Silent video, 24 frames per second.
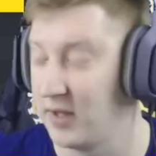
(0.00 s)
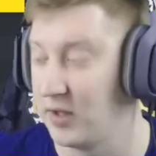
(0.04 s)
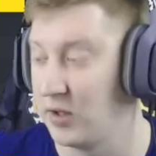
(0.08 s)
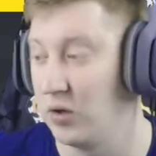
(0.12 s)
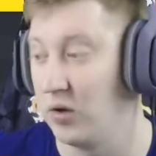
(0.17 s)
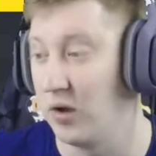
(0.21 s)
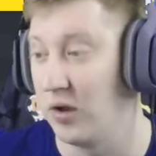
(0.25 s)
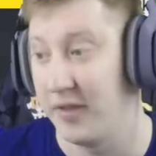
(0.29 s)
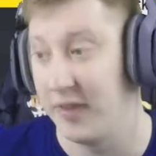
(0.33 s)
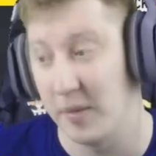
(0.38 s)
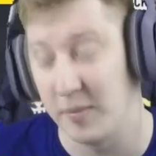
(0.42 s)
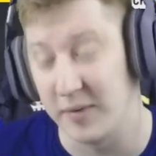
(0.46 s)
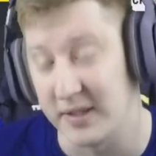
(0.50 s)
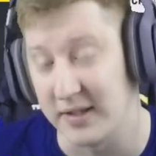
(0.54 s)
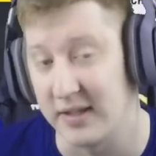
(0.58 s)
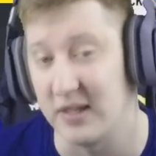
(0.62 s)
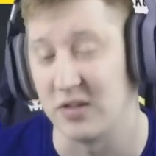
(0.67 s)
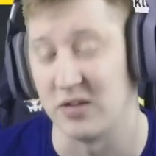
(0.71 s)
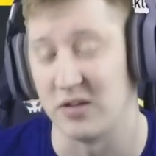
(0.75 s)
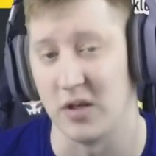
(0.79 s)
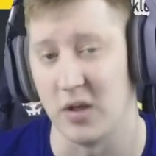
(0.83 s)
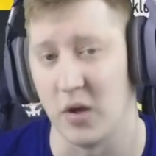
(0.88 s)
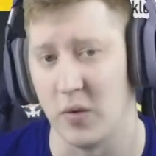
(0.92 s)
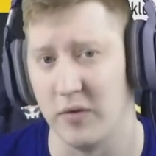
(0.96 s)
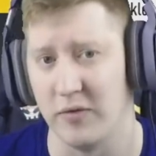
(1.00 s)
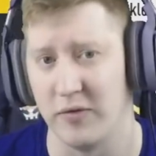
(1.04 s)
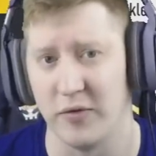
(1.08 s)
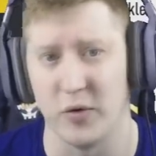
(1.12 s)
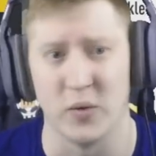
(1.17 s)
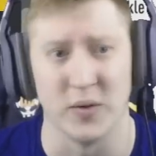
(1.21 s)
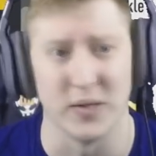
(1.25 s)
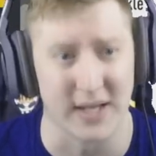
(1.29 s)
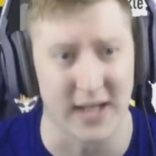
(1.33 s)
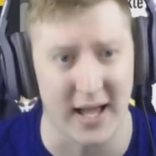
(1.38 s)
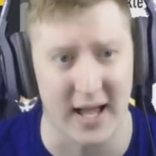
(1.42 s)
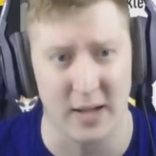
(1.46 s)
they look like they'll be decent going
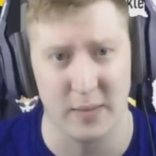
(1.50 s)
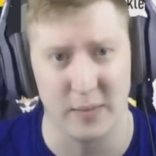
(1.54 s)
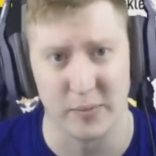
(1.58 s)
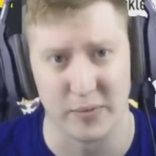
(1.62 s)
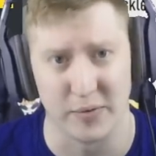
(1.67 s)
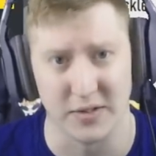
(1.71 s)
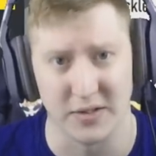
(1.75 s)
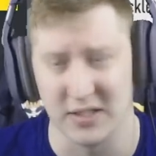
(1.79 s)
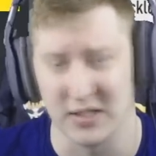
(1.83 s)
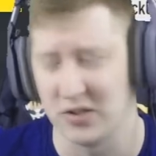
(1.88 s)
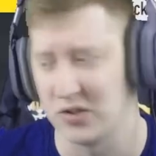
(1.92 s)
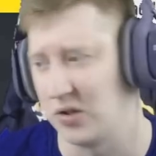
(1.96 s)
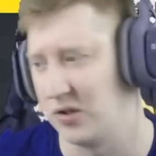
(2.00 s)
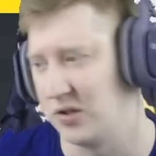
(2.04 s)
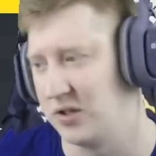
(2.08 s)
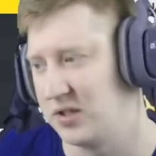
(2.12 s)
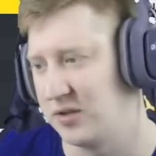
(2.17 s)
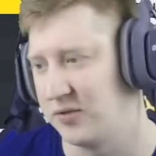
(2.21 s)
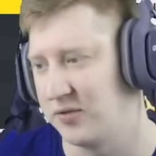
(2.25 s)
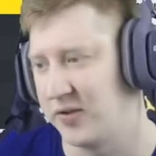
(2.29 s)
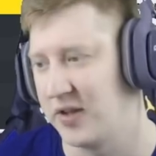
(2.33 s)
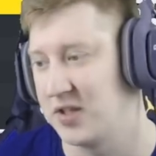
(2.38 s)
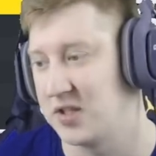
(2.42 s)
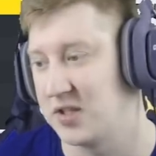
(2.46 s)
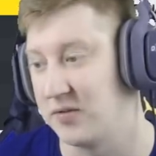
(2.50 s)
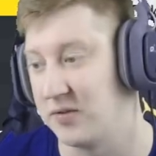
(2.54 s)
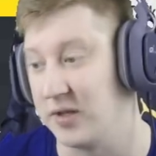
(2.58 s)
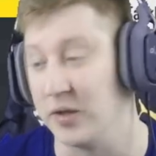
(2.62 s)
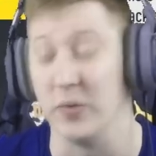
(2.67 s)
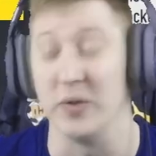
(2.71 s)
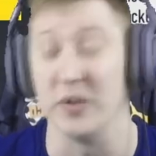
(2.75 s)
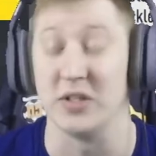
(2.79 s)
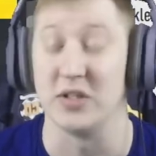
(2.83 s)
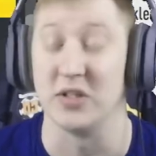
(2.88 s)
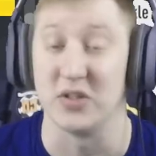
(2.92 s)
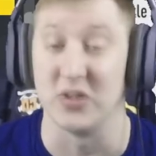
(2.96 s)
forward and pretty solid defensively,
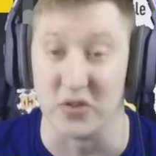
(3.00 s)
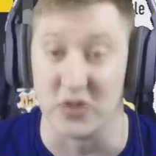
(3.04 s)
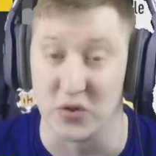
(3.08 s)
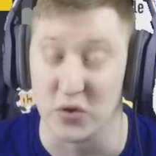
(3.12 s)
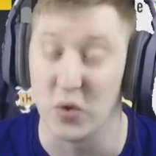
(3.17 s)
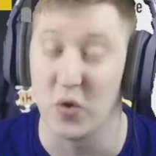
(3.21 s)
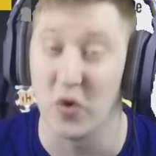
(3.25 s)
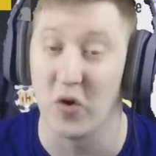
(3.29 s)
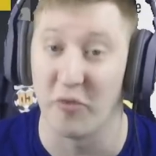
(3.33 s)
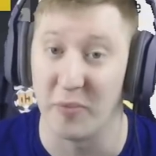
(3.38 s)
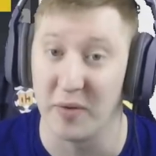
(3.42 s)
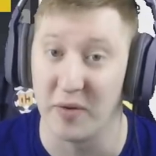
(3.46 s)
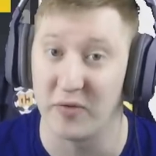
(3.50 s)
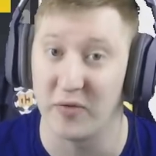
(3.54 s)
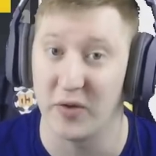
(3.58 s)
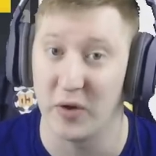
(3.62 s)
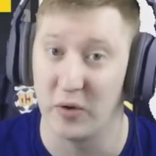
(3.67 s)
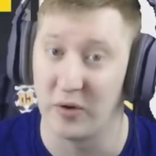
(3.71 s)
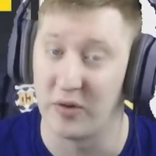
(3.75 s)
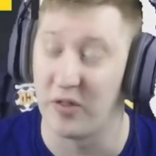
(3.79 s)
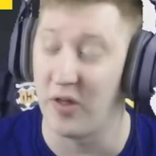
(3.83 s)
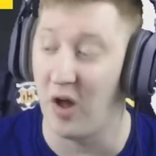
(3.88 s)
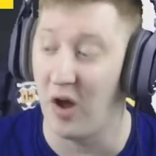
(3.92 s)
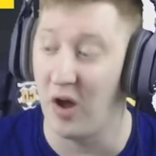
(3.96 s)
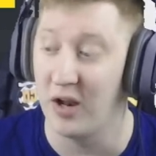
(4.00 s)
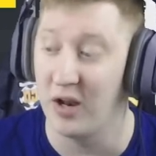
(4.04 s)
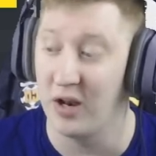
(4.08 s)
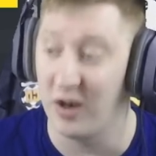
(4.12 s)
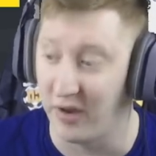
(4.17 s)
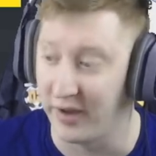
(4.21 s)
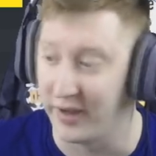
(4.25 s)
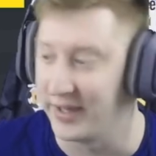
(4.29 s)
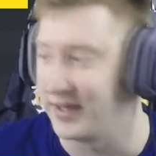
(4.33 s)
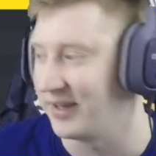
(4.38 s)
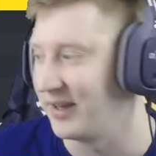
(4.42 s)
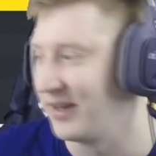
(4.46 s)
which is the sort of midfielder that I
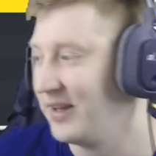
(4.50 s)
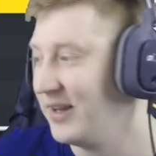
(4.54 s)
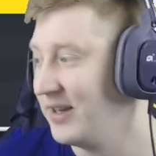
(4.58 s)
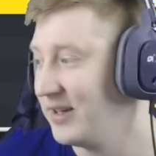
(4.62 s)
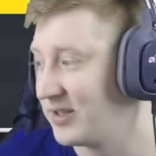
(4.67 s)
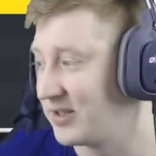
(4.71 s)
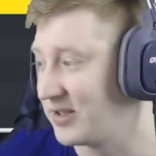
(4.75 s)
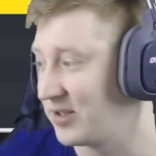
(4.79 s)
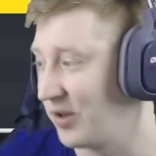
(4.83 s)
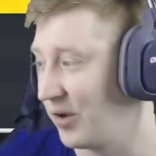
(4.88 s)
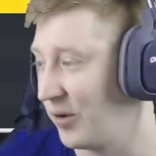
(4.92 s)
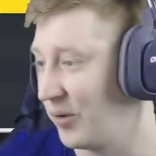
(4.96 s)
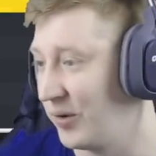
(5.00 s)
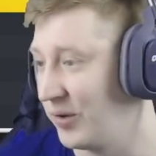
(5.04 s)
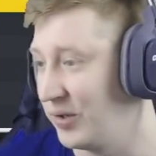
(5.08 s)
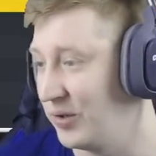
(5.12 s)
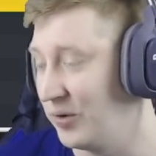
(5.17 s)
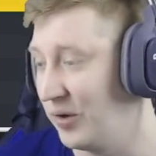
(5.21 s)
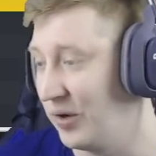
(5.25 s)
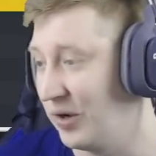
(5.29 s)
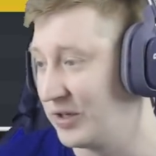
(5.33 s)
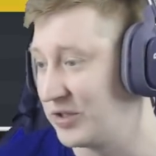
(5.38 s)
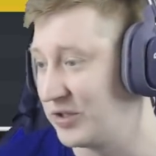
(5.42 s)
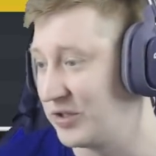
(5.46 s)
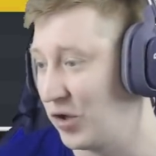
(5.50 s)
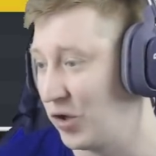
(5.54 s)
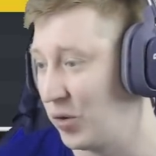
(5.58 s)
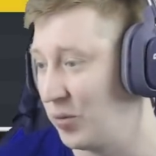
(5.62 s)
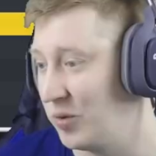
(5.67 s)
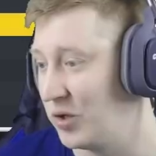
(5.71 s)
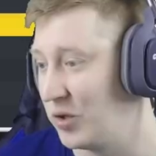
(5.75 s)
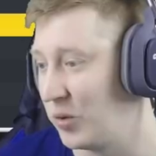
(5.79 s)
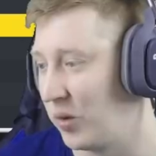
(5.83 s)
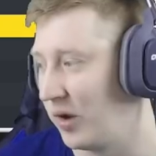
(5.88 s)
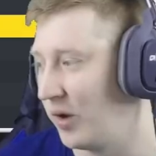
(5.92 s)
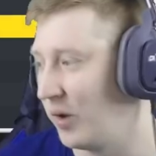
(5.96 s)
like. So uh, you guys know
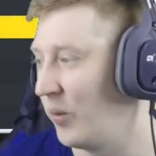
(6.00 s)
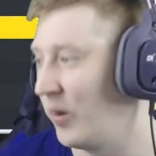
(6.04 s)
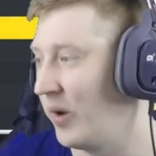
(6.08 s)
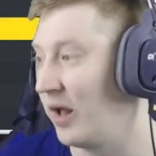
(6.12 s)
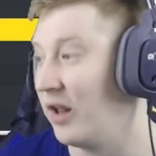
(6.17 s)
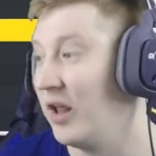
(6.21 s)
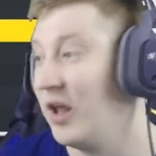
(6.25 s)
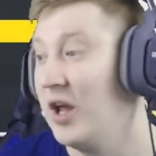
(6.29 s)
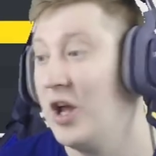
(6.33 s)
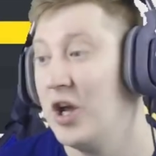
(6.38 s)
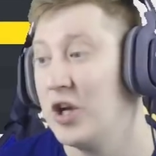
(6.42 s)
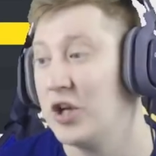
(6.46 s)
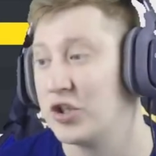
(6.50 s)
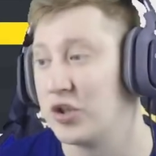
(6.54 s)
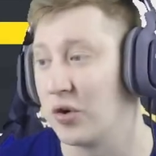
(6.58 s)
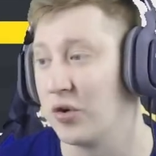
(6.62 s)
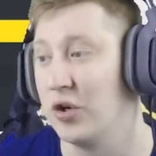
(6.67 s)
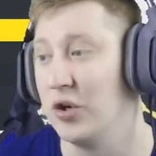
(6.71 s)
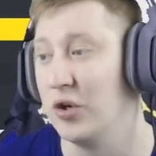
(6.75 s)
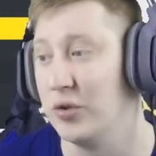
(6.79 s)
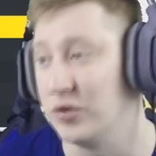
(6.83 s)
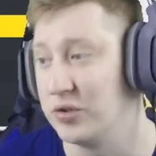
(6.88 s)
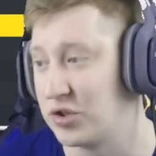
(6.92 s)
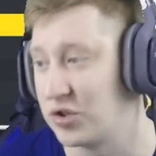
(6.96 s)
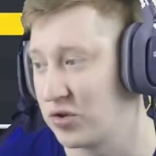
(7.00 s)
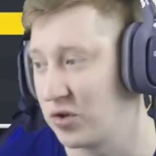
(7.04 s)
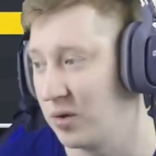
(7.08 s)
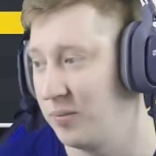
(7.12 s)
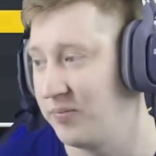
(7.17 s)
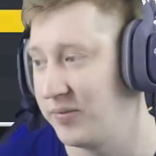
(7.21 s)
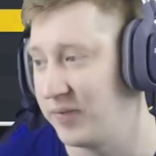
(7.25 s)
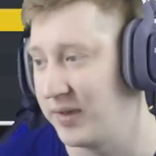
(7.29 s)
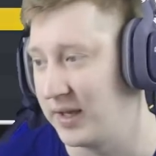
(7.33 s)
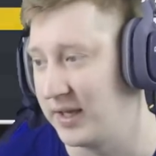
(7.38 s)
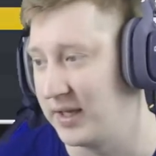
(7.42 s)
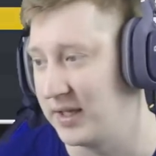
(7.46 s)
me quite well. John
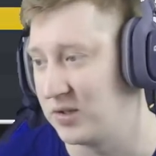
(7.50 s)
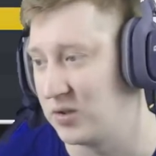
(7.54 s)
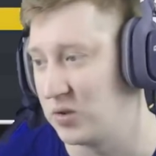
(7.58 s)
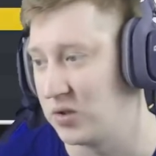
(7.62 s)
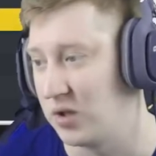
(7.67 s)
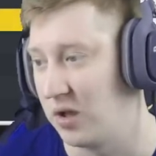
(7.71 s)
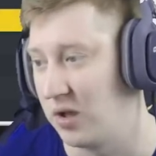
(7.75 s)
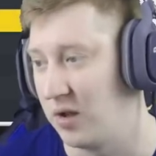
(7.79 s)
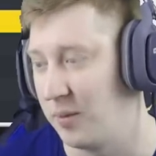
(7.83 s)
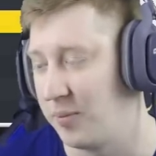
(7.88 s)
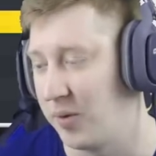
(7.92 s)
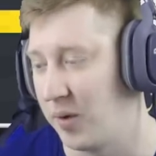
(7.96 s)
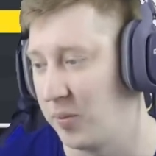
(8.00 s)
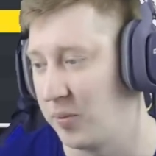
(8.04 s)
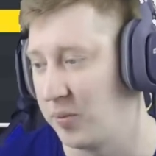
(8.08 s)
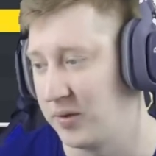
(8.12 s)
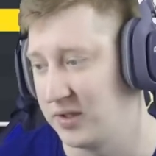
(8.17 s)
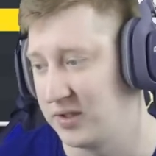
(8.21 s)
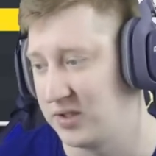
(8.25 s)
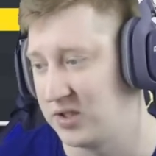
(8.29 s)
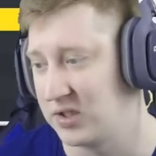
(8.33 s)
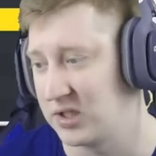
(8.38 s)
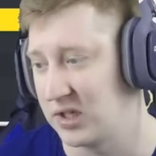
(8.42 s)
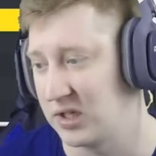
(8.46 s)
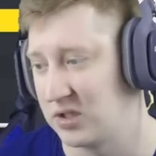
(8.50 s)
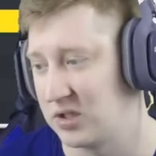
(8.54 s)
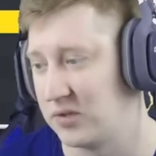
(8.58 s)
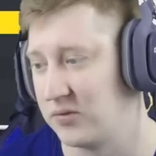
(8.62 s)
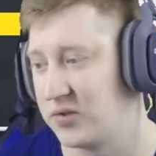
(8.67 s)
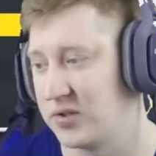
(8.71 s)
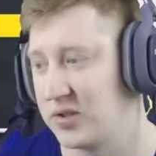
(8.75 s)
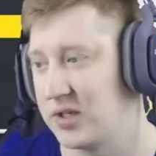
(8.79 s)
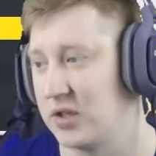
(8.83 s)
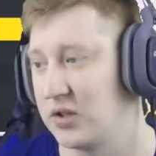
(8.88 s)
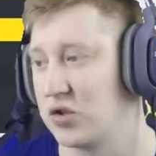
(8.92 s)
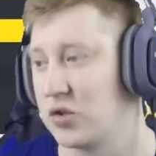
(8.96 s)
Lundstrom is a popular suggestion
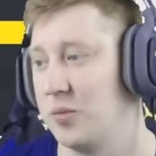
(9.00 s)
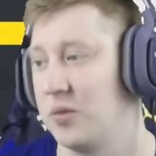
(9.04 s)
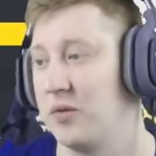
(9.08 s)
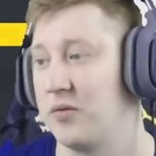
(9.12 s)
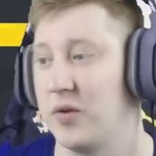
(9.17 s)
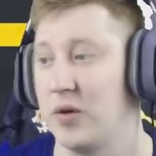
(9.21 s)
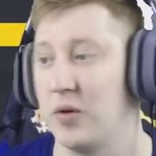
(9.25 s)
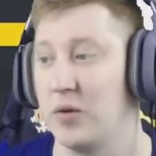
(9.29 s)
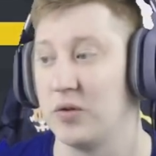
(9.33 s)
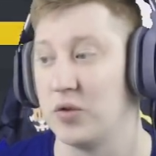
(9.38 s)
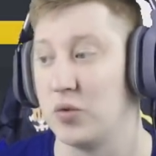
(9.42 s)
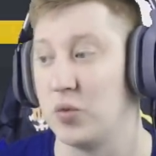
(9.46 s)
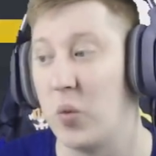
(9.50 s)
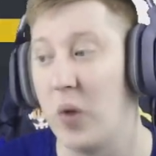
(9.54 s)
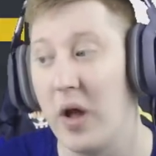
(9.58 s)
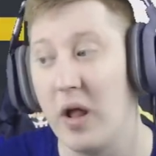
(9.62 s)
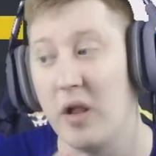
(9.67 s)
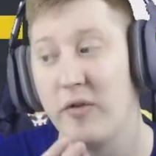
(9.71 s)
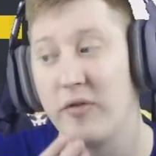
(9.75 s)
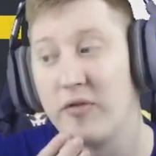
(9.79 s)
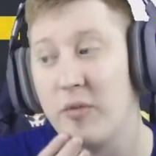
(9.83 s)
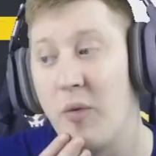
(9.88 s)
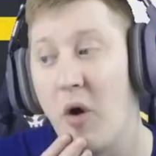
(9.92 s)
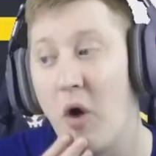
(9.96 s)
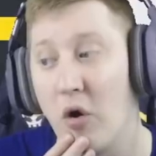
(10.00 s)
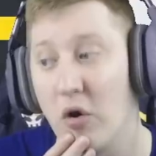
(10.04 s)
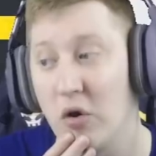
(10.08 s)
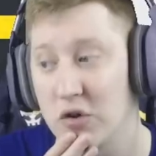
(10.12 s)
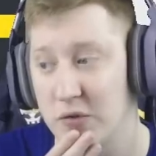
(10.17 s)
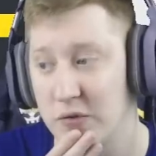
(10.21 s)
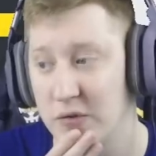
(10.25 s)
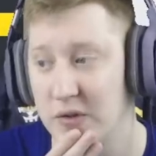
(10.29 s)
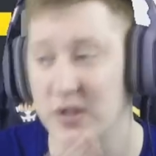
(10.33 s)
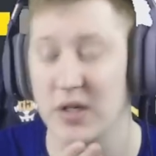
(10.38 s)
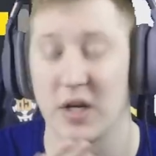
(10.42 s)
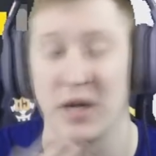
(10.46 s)
for central midfield as well, from
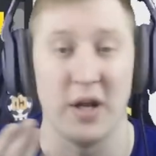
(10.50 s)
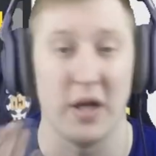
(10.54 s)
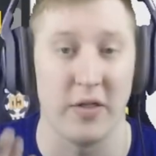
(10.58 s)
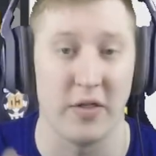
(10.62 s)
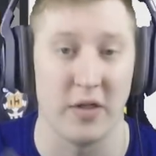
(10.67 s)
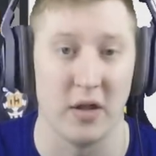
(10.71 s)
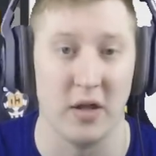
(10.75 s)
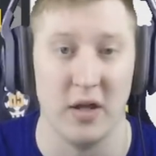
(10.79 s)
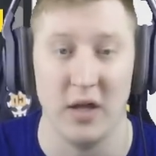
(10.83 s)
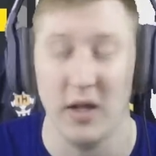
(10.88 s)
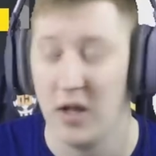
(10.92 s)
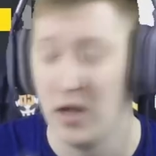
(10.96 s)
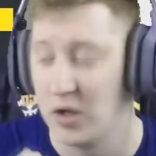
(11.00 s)
Oxford, another